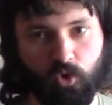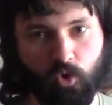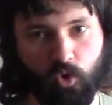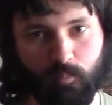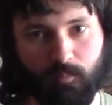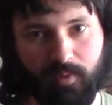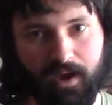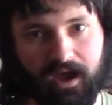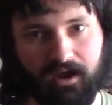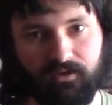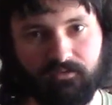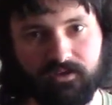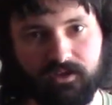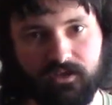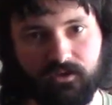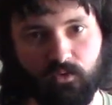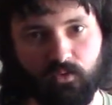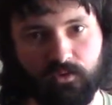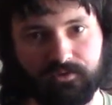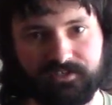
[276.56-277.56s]
or
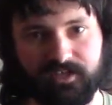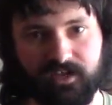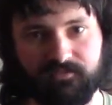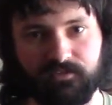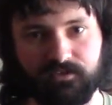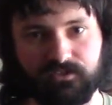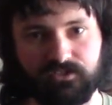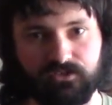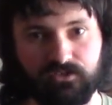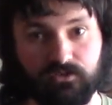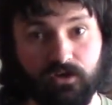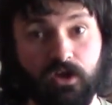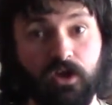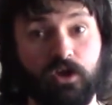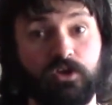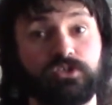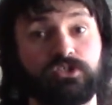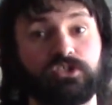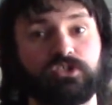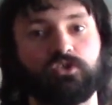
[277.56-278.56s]
parry or whatever to
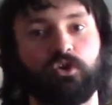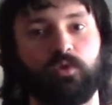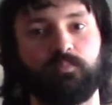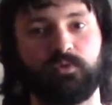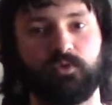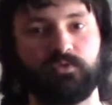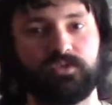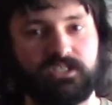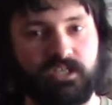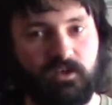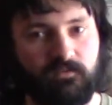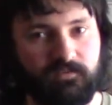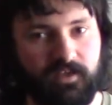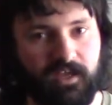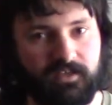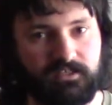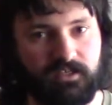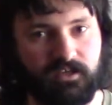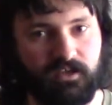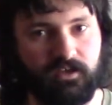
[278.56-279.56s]
stop yourself
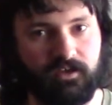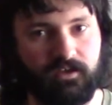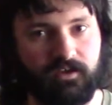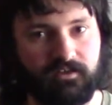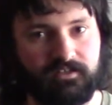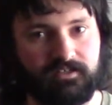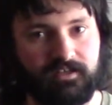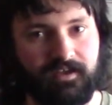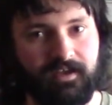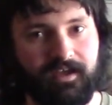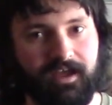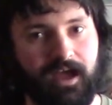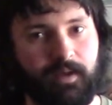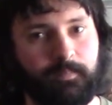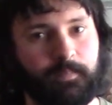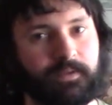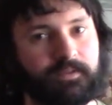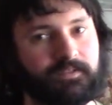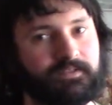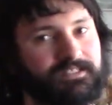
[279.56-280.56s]
getting hurt
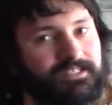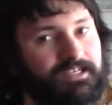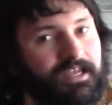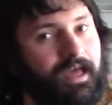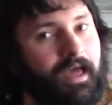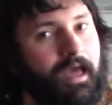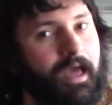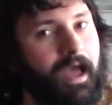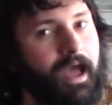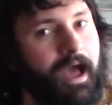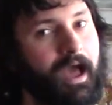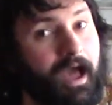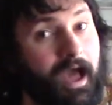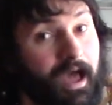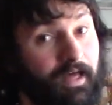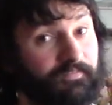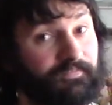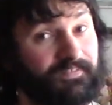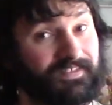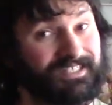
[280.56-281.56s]
happens
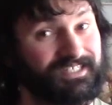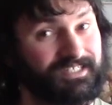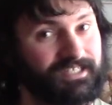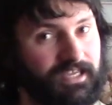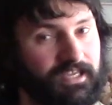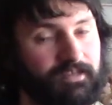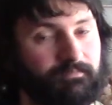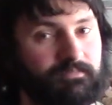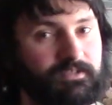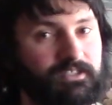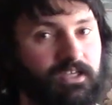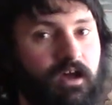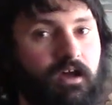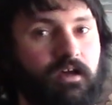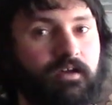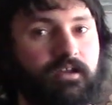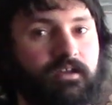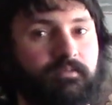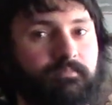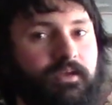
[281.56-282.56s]
at the same
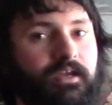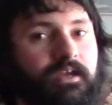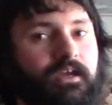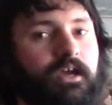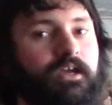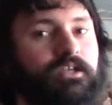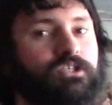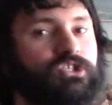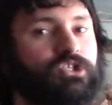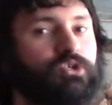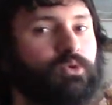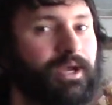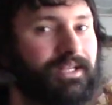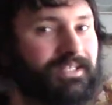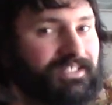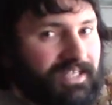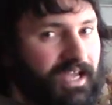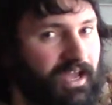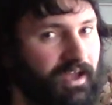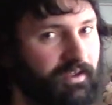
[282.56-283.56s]
time as you
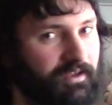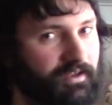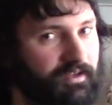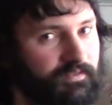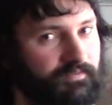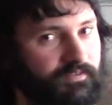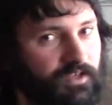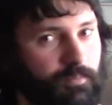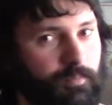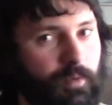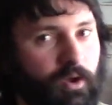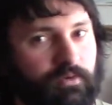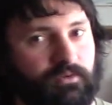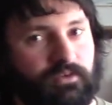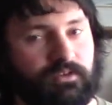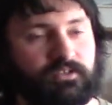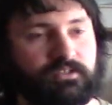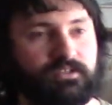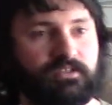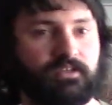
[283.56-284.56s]
attack the
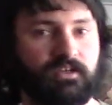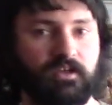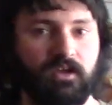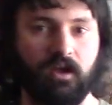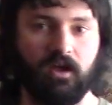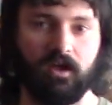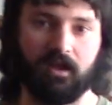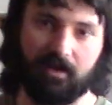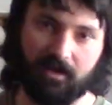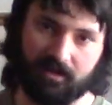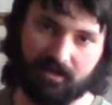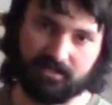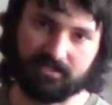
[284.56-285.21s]
opponent. Like I